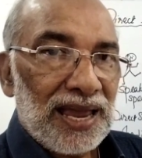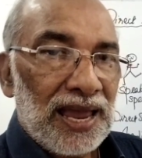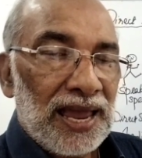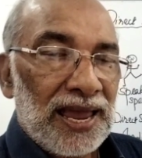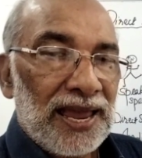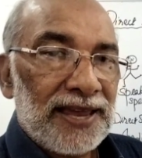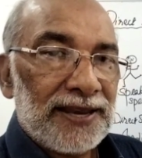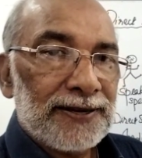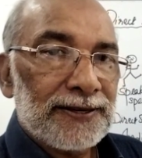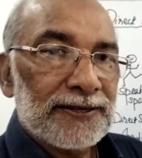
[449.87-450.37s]

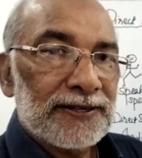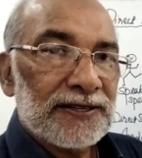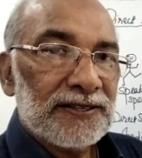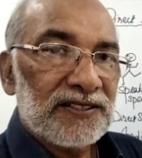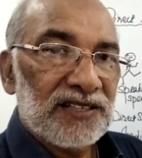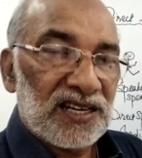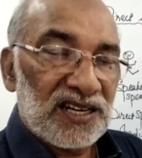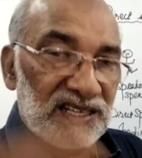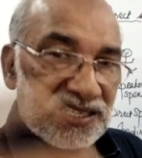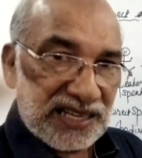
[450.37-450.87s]
And
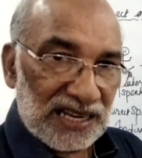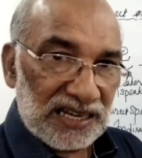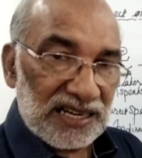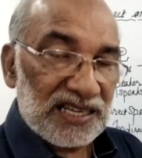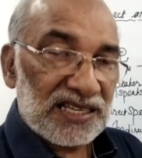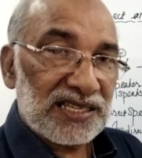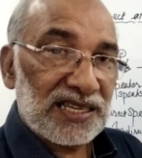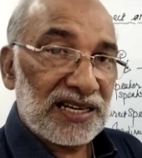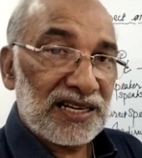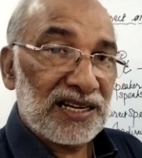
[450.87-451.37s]
there is a
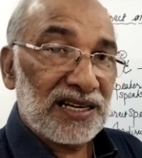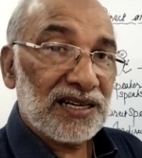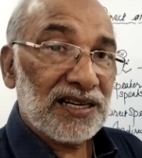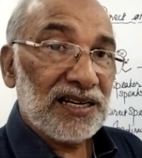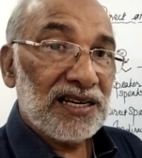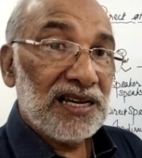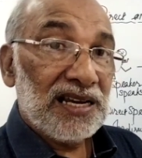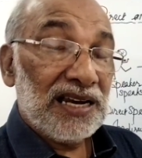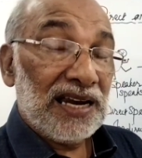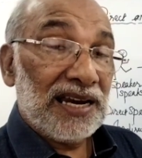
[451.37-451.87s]

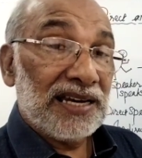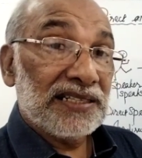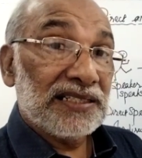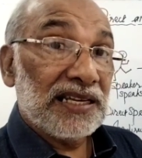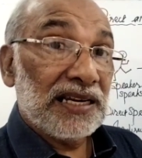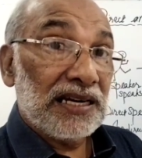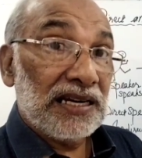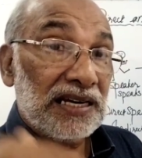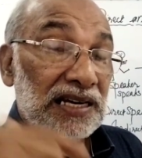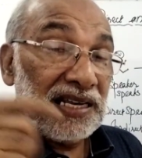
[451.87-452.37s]
listener,
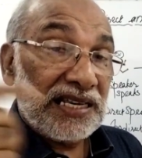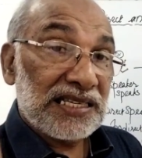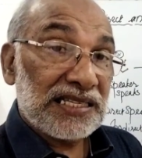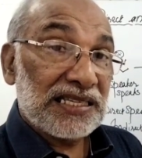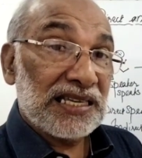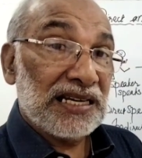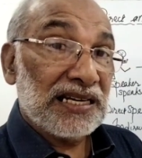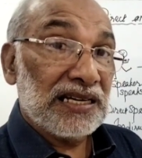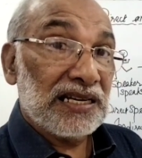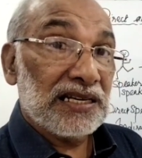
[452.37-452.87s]
and the
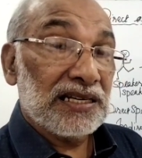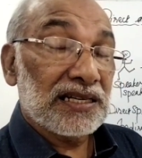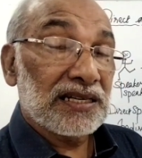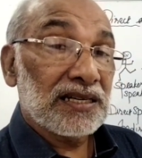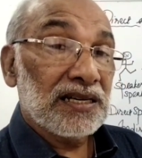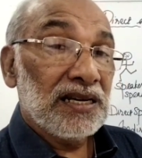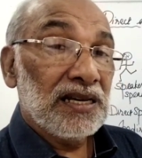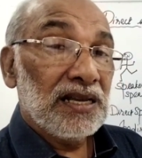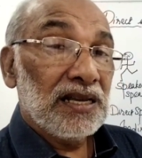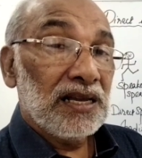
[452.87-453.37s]

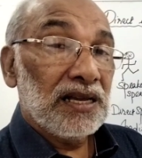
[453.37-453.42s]
listener,